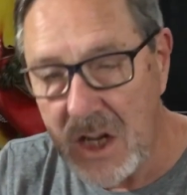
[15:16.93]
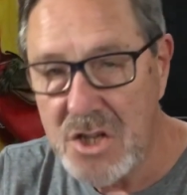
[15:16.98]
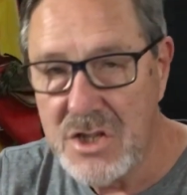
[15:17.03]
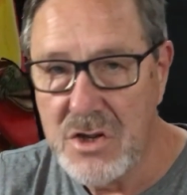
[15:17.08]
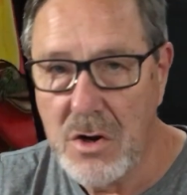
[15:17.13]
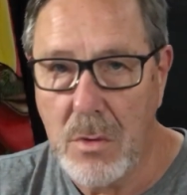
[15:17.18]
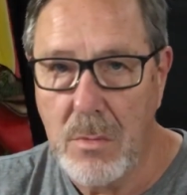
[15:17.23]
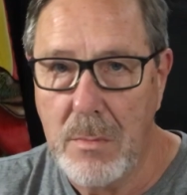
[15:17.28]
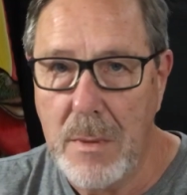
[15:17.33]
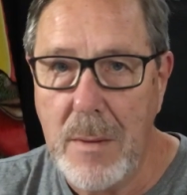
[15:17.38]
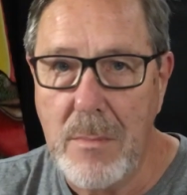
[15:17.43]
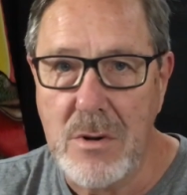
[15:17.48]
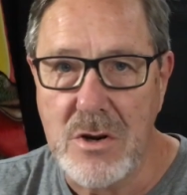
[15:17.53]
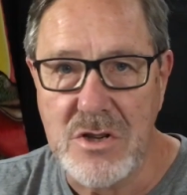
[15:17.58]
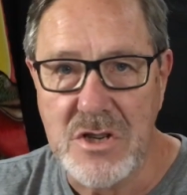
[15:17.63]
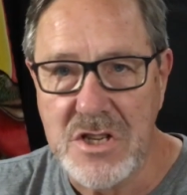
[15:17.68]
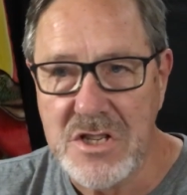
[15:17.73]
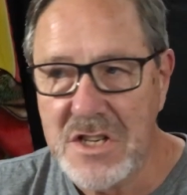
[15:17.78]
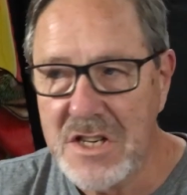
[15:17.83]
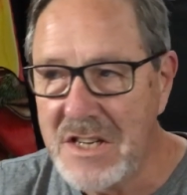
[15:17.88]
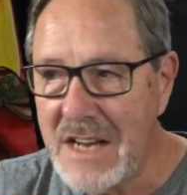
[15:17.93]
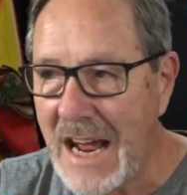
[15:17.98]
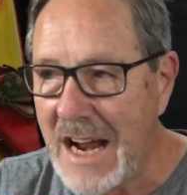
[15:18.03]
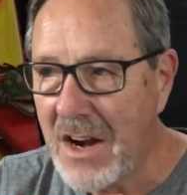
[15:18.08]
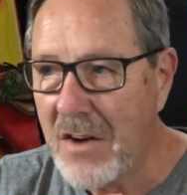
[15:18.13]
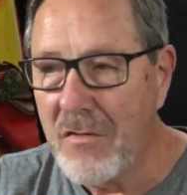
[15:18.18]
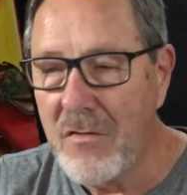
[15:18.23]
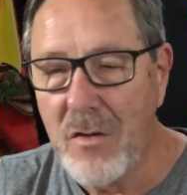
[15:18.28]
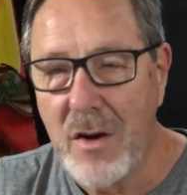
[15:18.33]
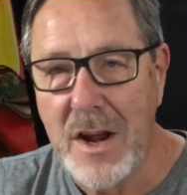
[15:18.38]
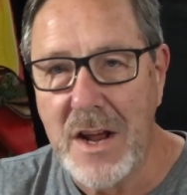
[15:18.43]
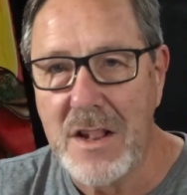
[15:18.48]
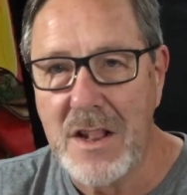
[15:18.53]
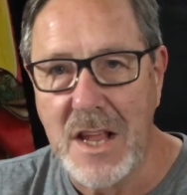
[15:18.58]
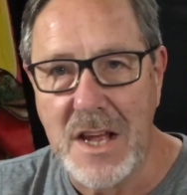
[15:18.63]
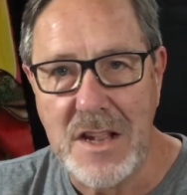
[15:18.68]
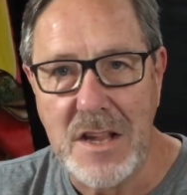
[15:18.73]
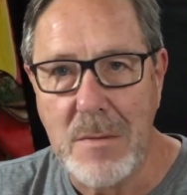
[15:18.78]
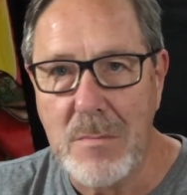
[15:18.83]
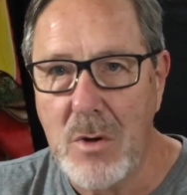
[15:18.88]
So remember, just to tag a friend,
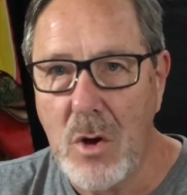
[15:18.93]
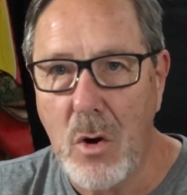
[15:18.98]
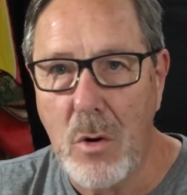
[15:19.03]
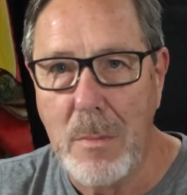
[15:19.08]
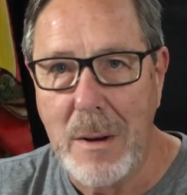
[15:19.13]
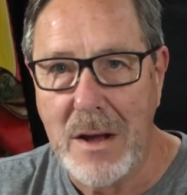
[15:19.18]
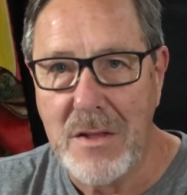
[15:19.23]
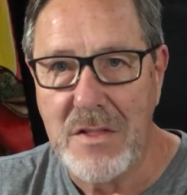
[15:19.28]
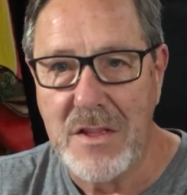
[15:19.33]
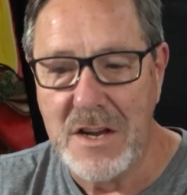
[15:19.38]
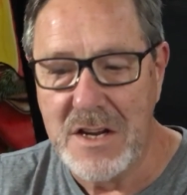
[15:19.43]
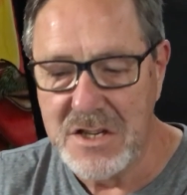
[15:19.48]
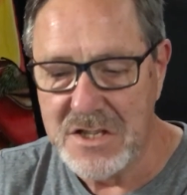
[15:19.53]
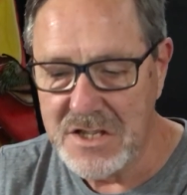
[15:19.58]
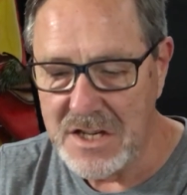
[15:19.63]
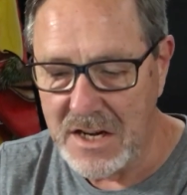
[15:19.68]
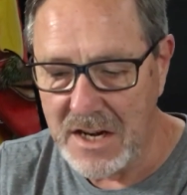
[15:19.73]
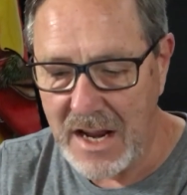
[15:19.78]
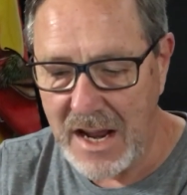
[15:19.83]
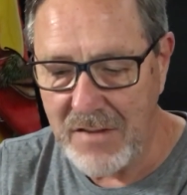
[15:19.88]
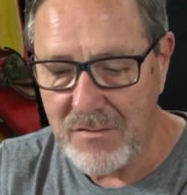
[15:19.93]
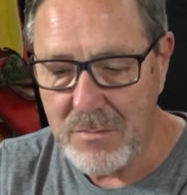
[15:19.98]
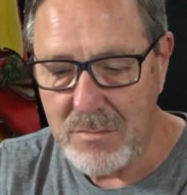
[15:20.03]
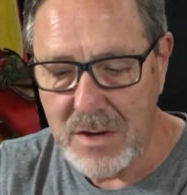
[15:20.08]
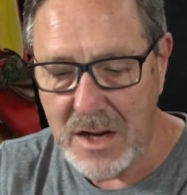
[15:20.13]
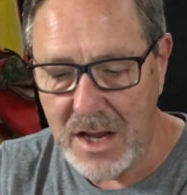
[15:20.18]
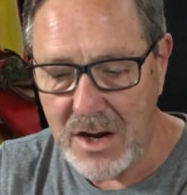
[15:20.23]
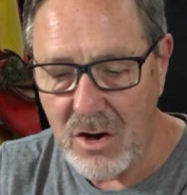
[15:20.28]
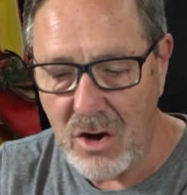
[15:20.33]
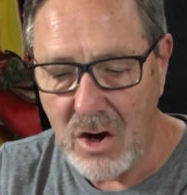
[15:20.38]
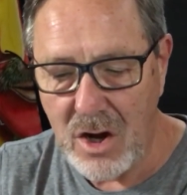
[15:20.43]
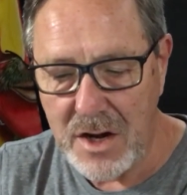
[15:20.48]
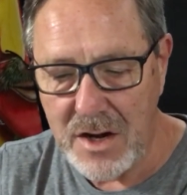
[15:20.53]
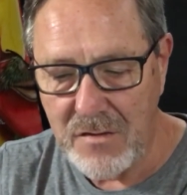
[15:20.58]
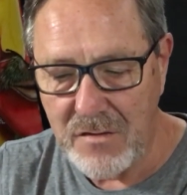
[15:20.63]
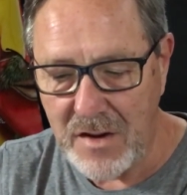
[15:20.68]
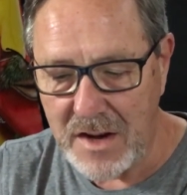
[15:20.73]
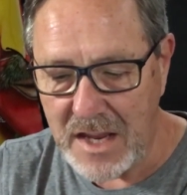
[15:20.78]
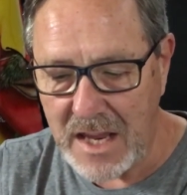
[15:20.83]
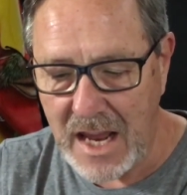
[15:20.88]
let them know about this, and have them get on
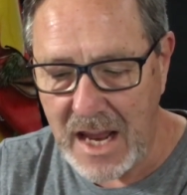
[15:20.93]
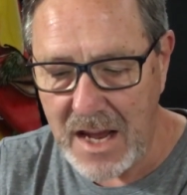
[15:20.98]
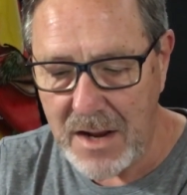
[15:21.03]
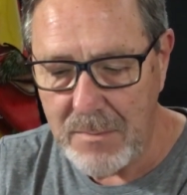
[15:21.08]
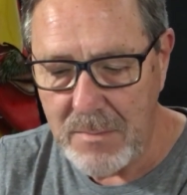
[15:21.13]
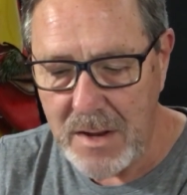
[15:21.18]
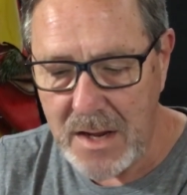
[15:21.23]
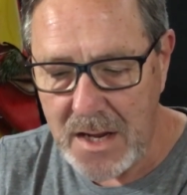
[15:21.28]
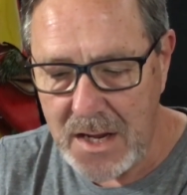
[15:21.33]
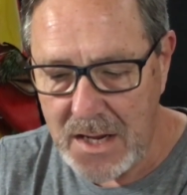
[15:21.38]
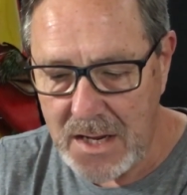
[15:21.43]
if they can.